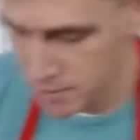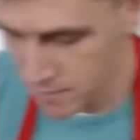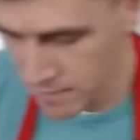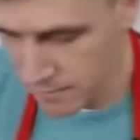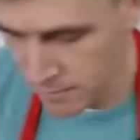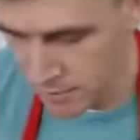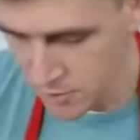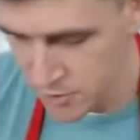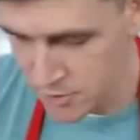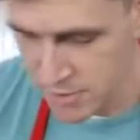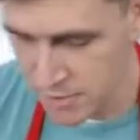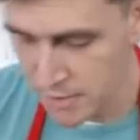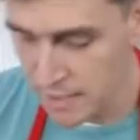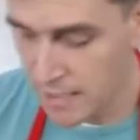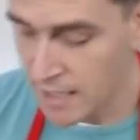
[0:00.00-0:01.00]
of lemon juice
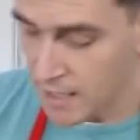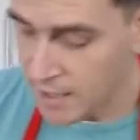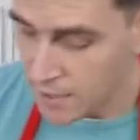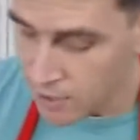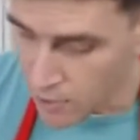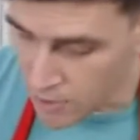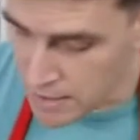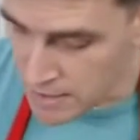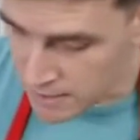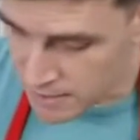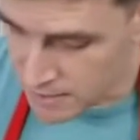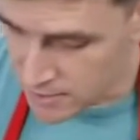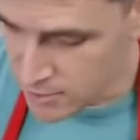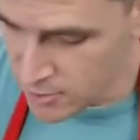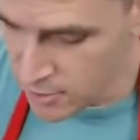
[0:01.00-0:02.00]
in. The only
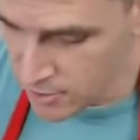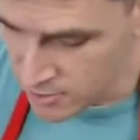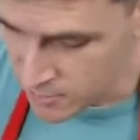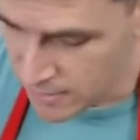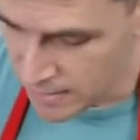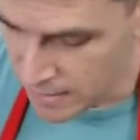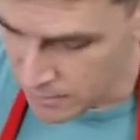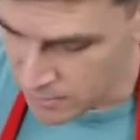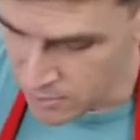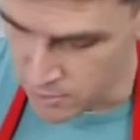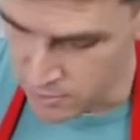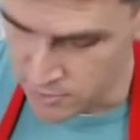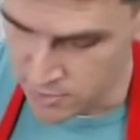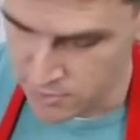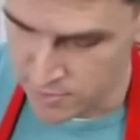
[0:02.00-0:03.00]
thing to note with lemon
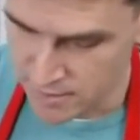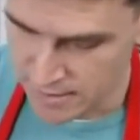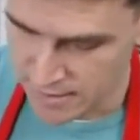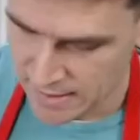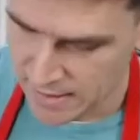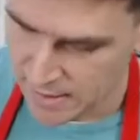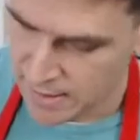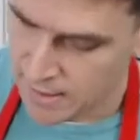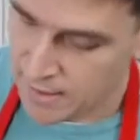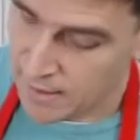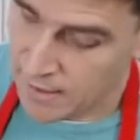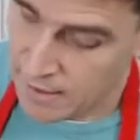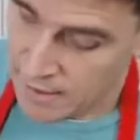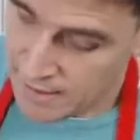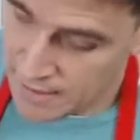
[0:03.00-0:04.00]
juice
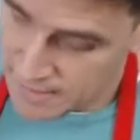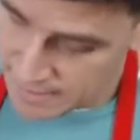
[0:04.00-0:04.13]
is